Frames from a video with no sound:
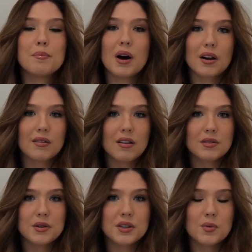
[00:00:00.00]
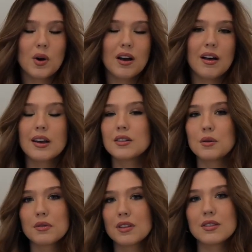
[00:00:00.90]
Baccarat Rouge, and while I
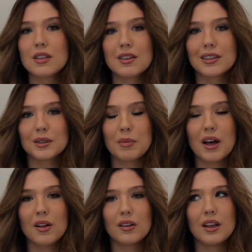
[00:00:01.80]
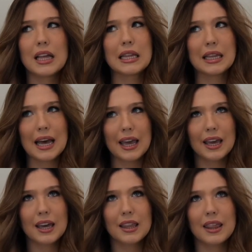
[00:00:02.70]
don't think that they smell
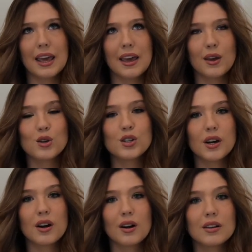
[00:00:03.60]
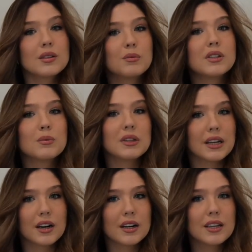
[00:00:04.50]
alike, they share some
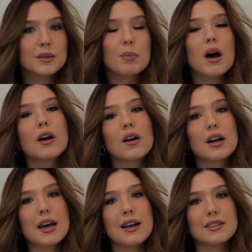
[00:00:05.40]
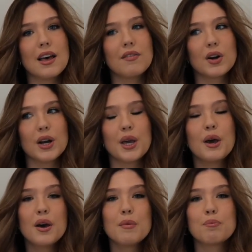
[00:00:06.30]
similarities. Baccarat has that very
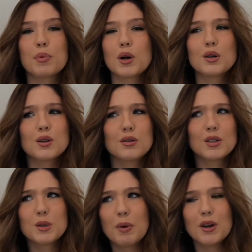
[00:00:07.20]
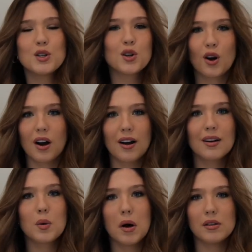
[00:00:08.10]
burnt spun
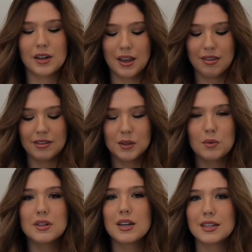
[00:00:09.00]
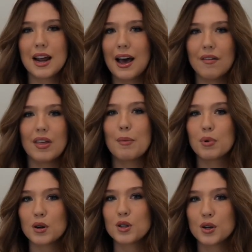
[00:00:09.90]
sugar quality, and this one doesn't have that
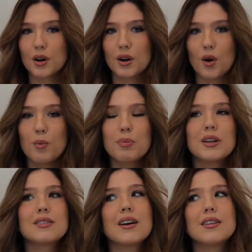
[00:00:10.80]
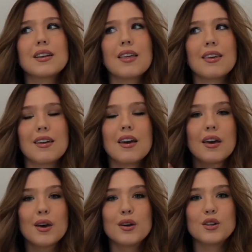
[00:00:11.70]
burnt sugar note, but it does, I think,
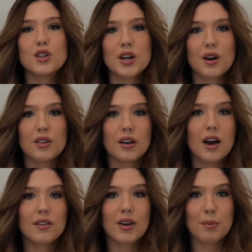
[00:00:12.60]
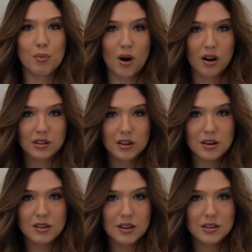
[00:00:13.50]
share the kind of
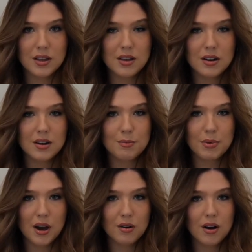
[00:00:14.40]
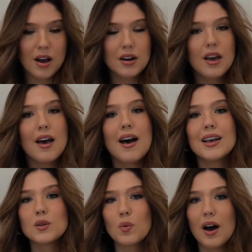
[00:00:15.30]
ambroxan that's in Baccarat,
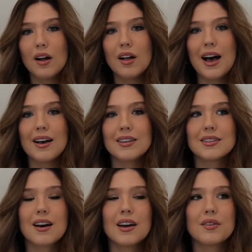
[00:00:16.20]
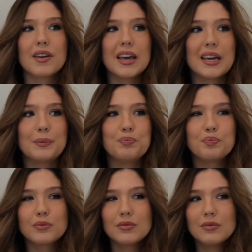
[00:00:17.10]
as well as kind of a
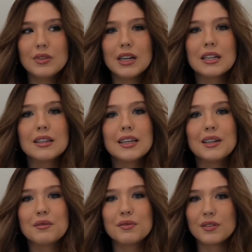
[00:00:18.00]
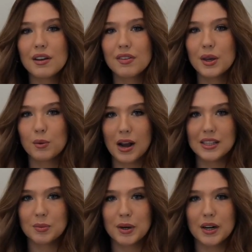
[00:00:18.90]
clean, fluffy
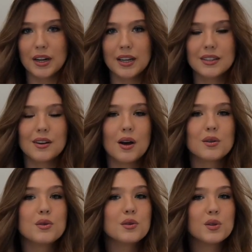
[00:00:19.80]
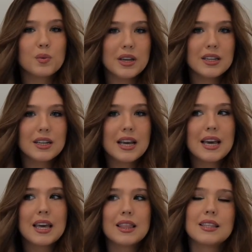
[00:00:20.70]
raspberry. It's not too sweet.
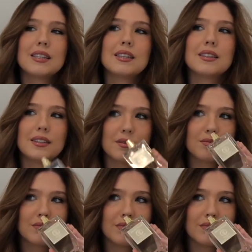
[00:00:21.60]
This is